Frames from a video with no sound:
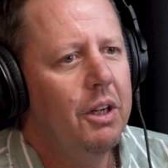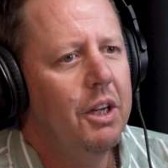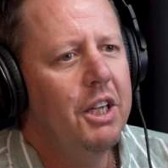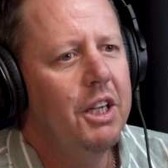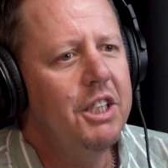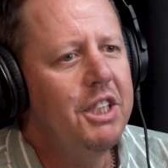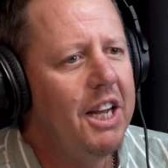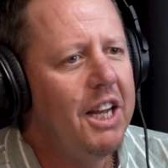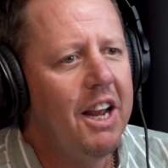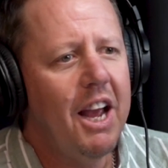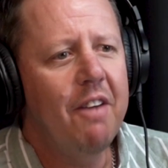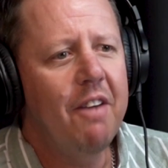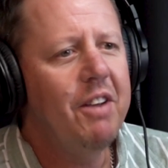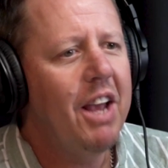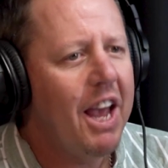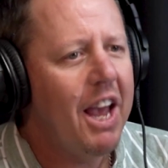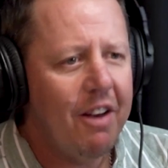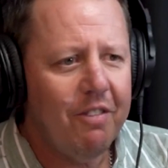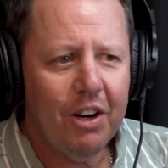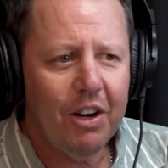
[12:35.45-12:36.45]
Have you
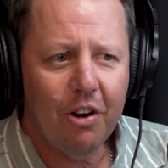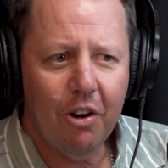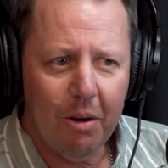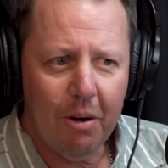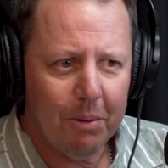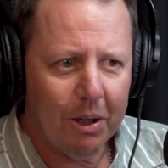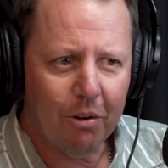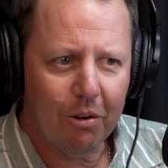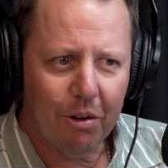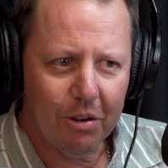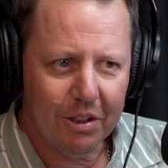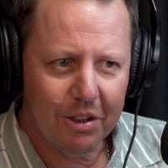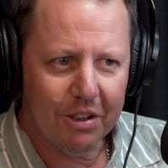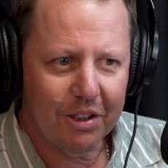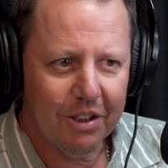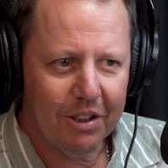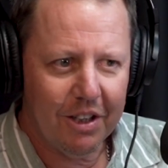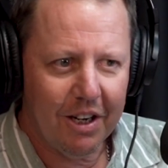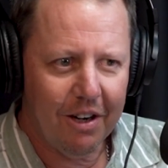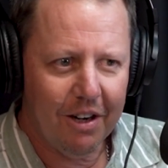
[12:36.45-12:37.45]
ever come across a
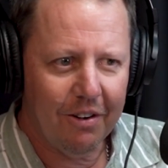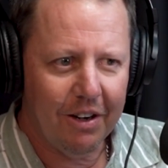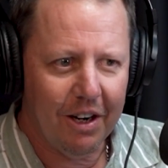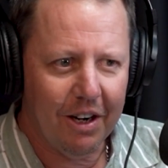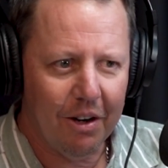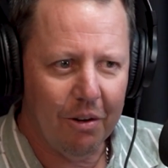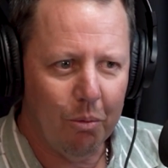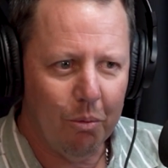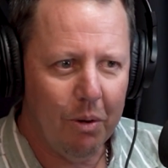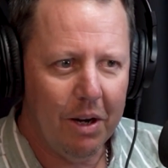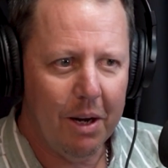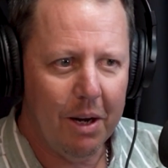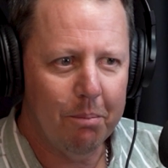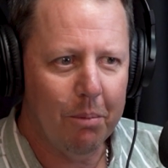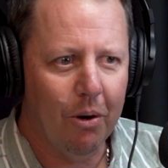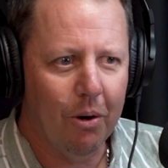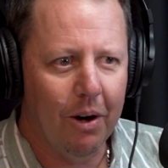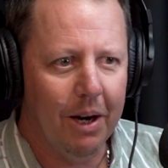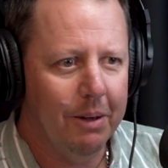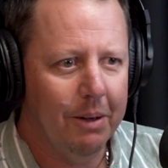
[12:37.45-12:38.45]
scenario
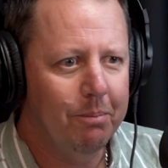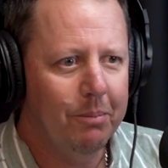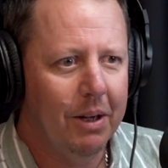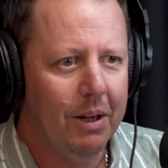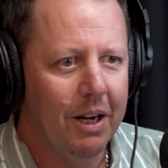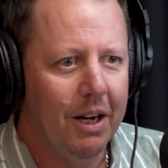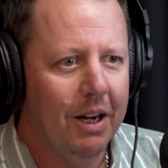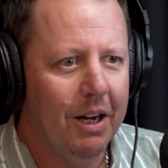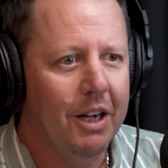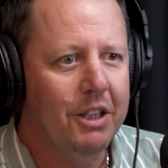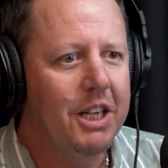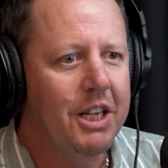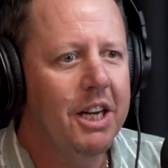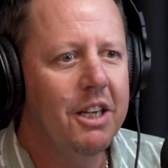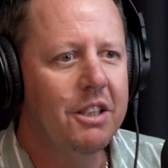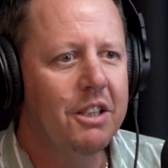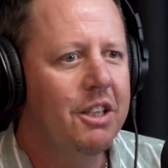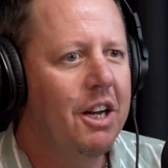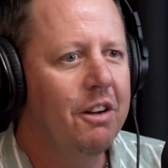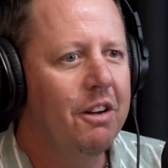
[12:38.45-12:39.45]
whereby a
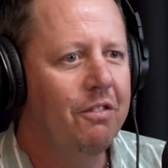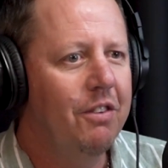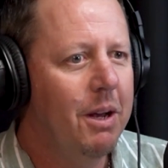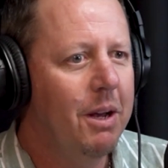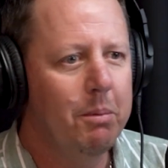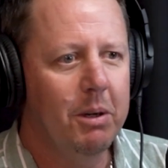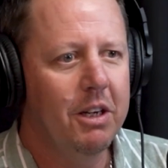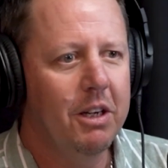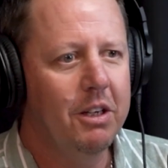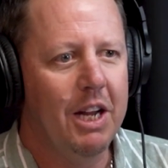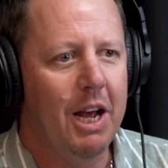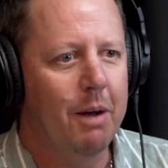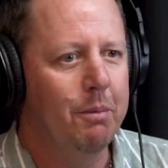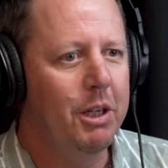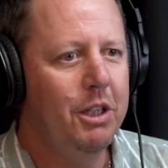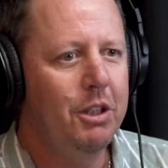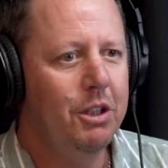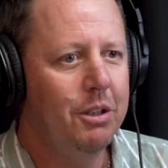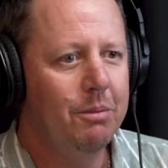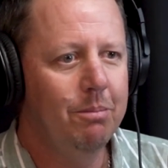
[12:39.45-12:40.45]
tenant's done a fair bit of
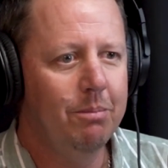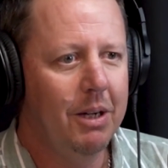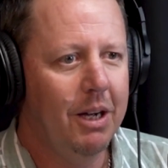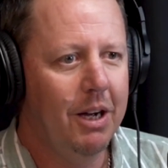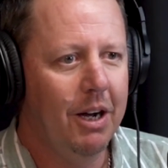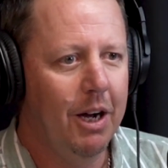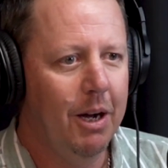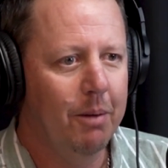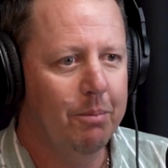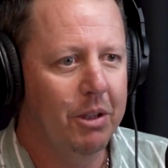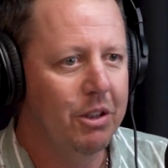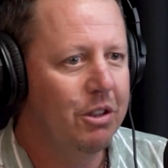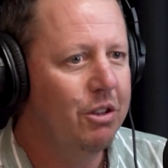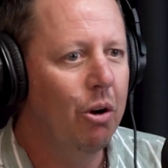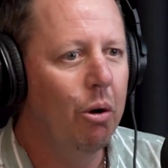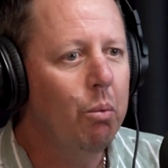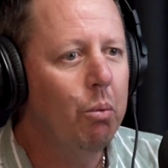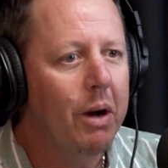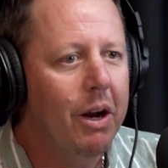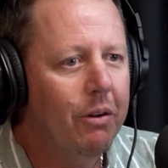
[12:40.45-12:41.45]
damage that's
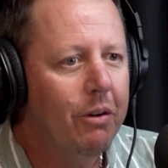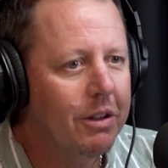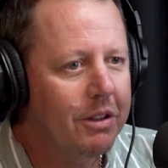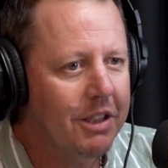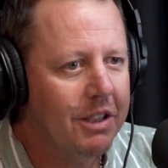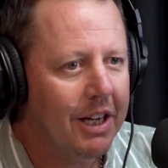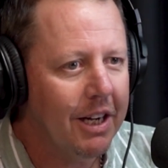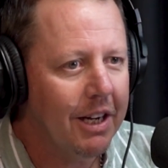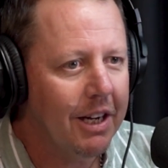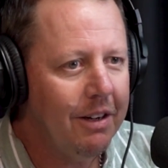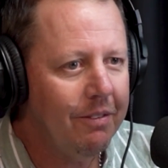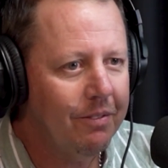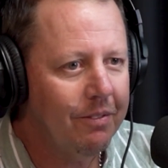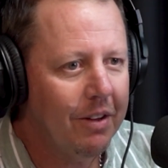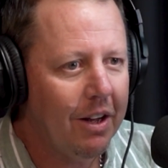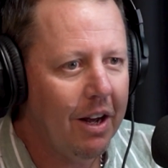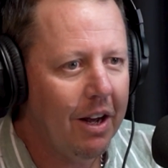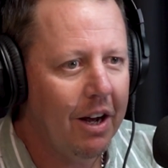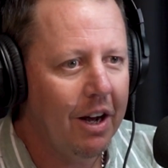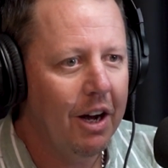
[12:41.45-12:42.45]
not wear and tear,
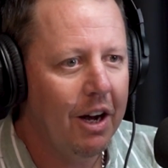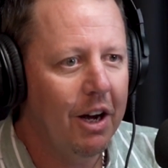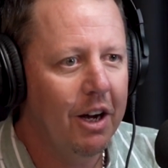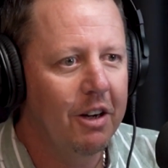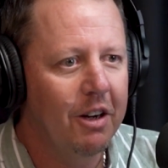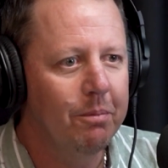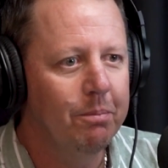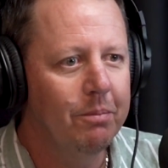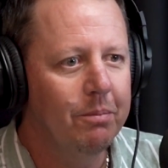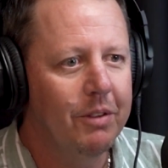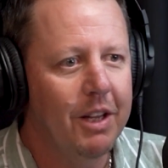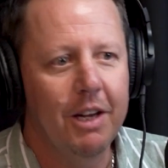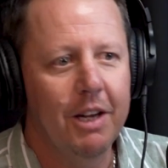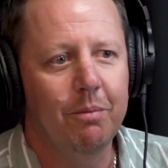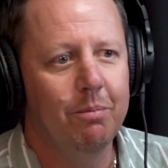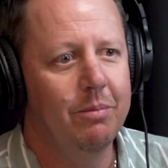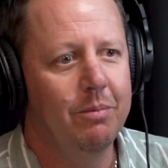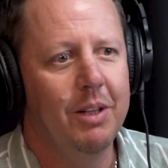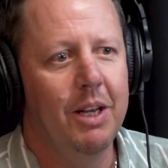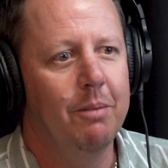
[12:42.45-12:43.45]
their
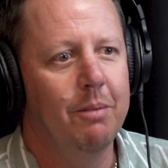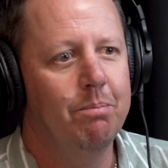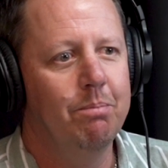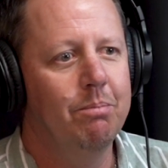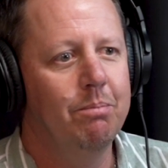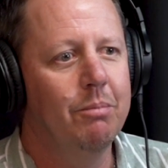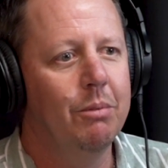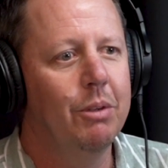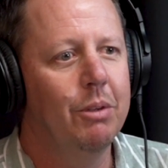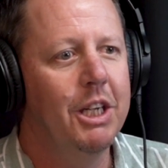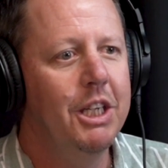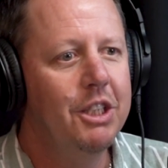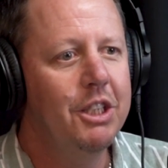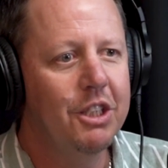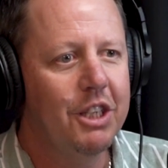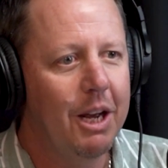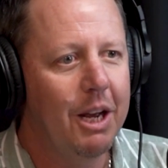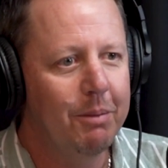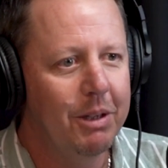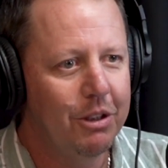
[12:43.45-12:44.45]
lease is
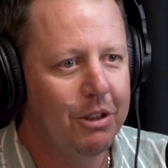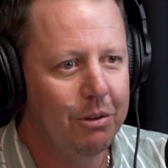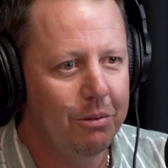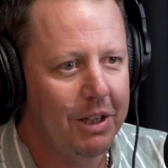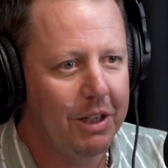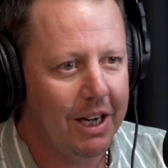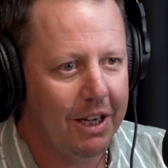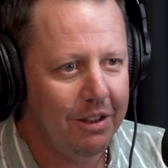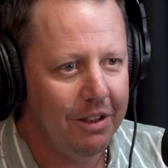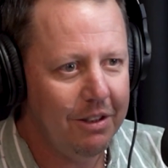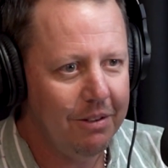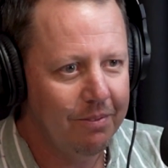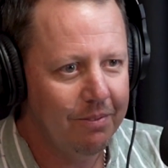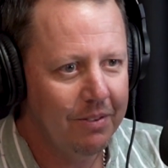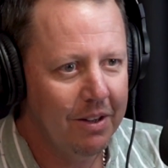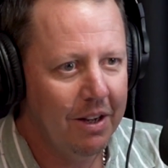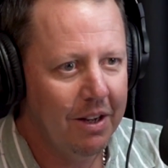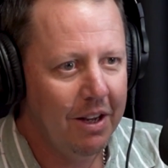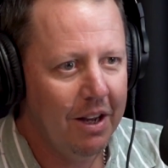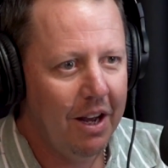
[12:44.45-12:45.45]
coming to an end,
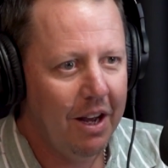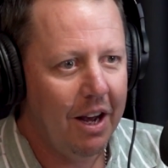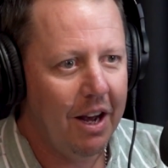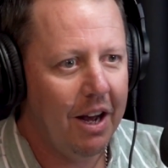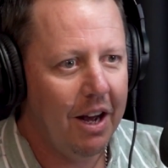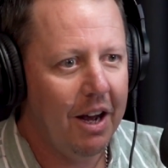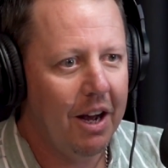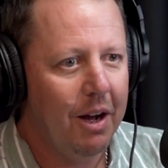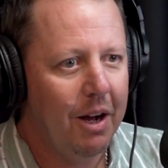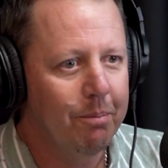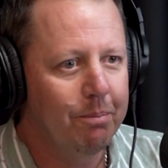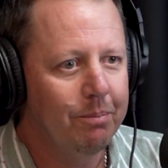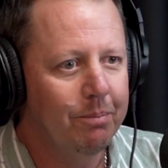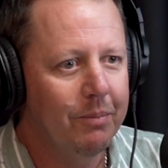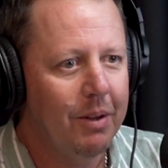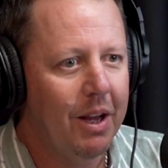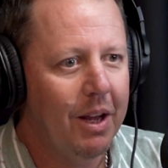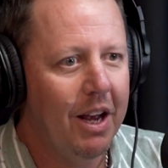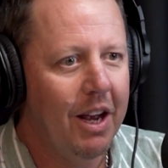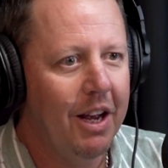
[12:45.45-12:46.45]

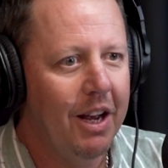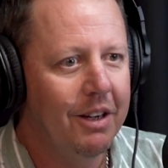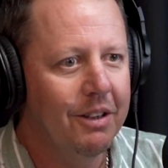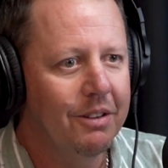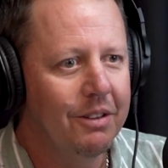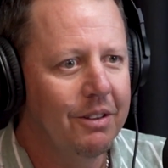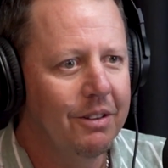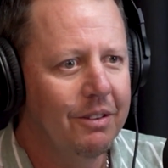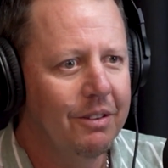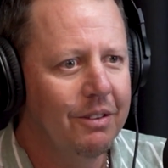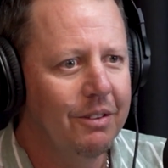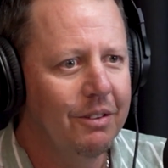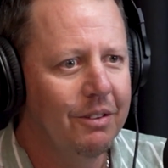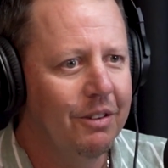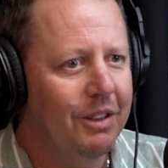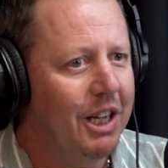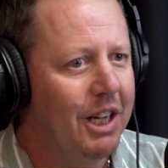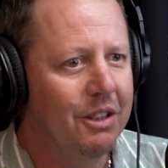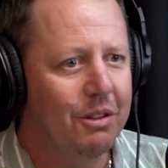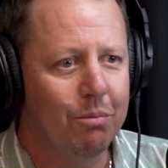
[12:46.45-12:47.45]
and
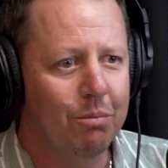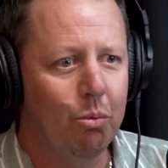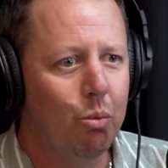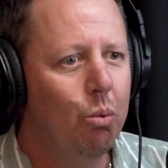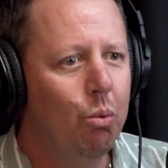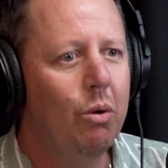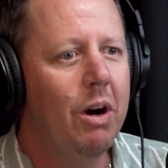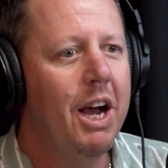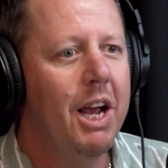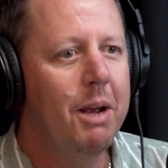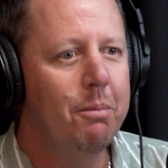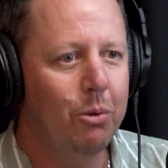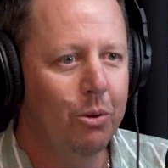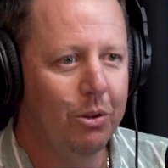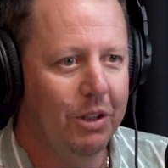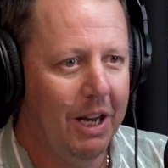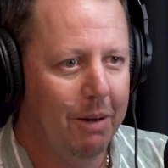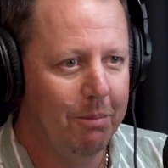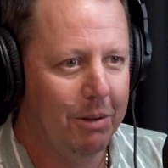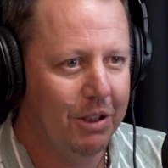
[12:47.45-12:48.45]
there's way more
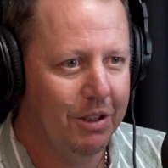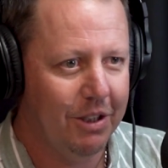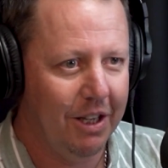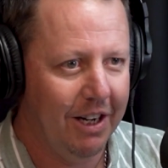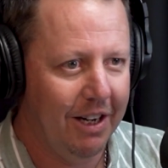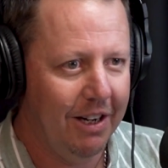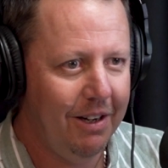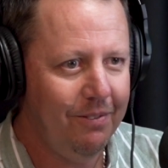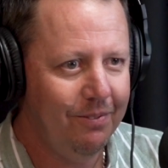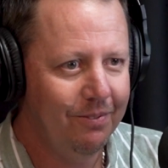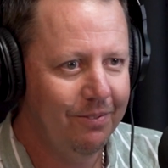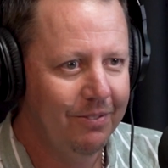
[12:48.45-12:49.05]
damage there